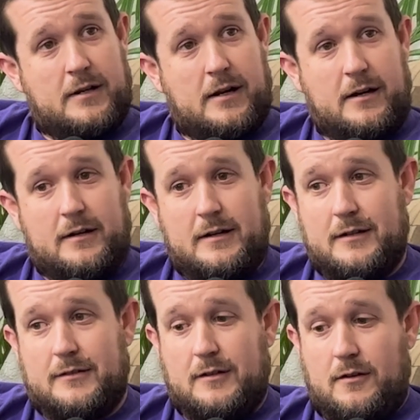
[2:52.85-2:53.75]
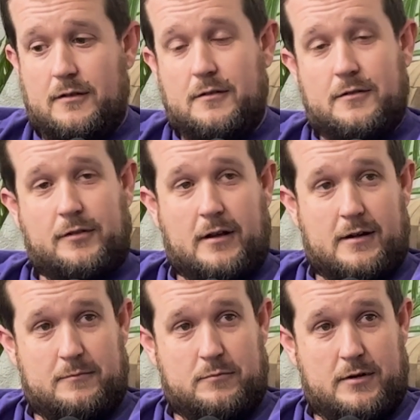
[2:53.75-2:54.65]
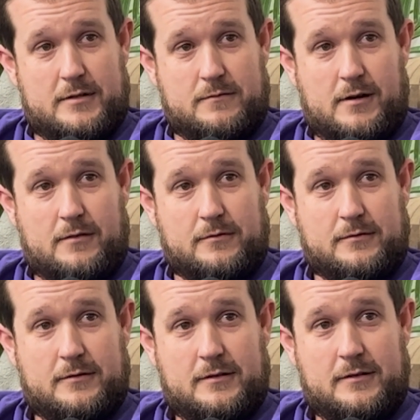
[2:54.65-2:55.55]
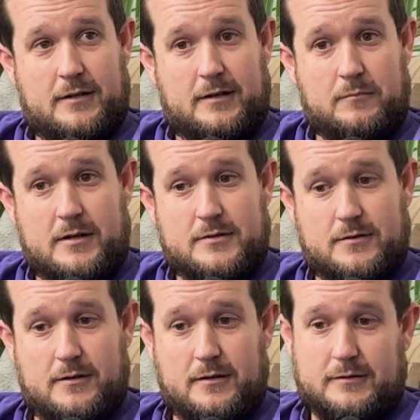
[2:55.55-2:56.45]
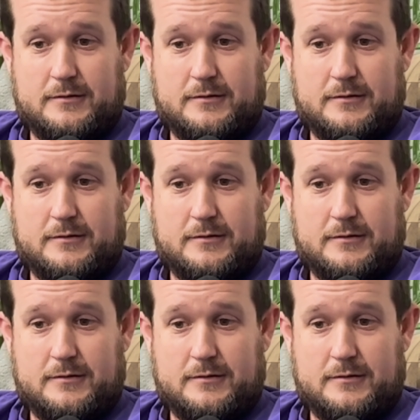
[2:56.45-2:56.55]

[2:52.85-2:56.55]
and hit the other side bridge rail, and my truck